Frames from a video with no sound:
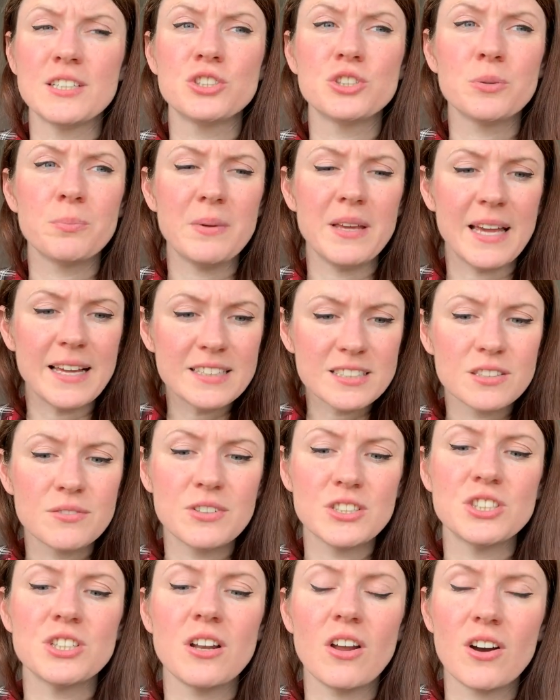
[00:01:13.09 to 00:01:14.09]
It should be
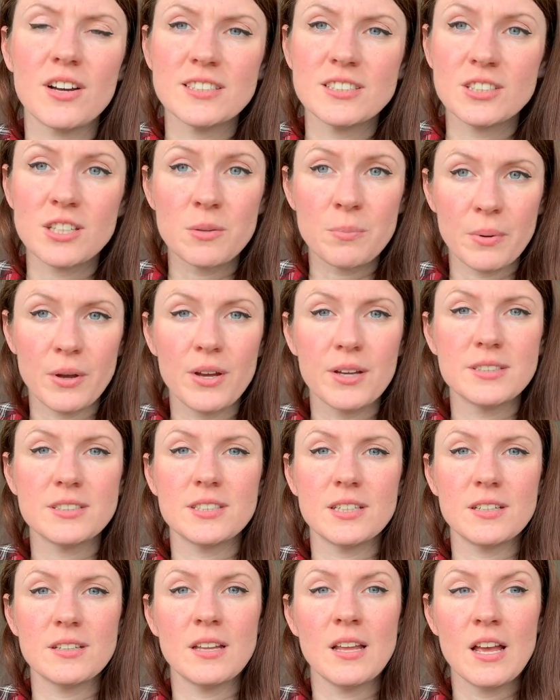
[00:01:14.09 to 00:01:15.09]
individualised to the
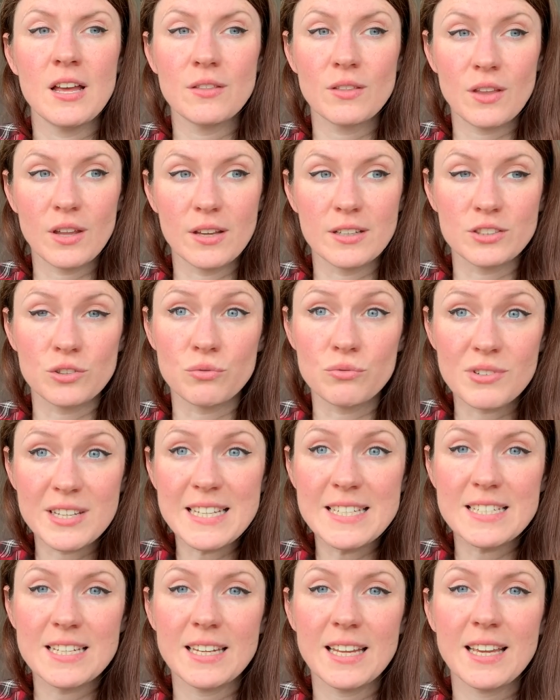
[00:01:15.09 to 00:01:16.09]
person that's
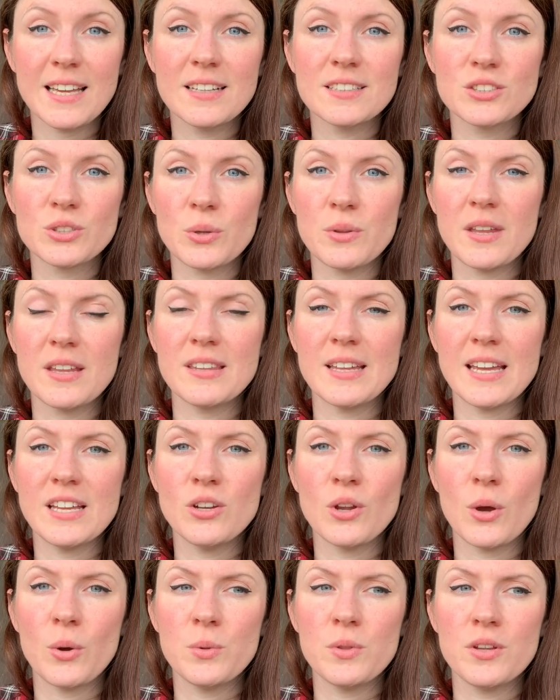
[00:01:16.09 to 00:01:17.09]
reading it so that they
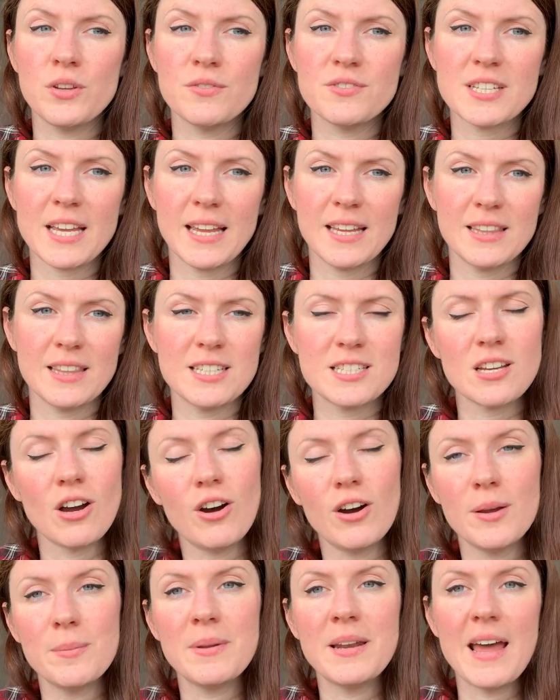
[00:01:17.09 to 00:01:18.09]
know that you've taken the
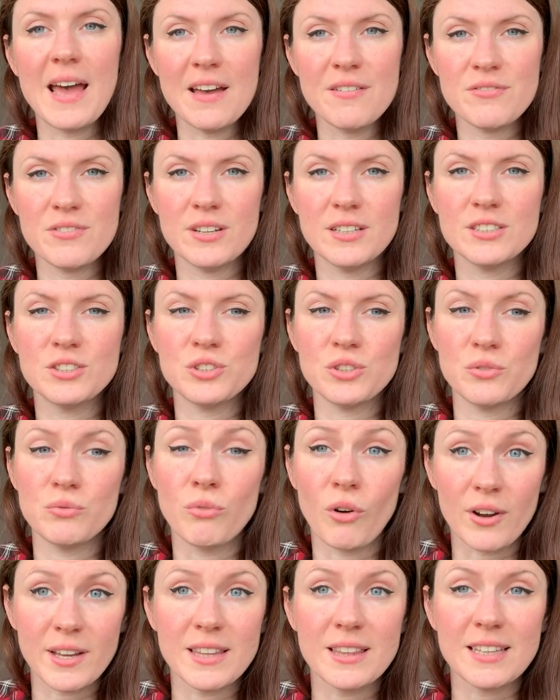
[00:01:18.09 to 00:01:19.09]
time and effort to
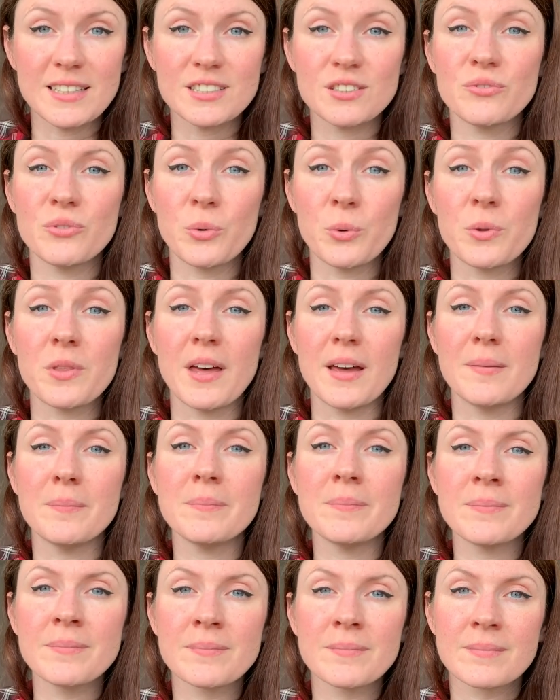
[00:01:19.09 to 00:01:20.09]
write this for
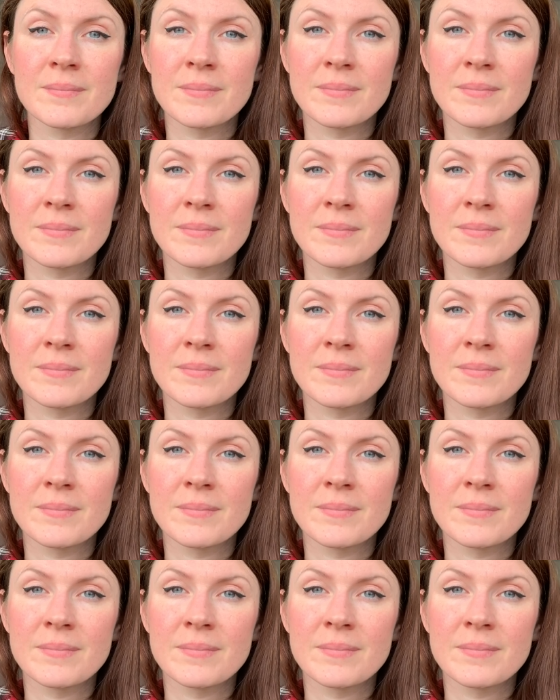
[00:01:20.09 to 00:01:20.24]
them.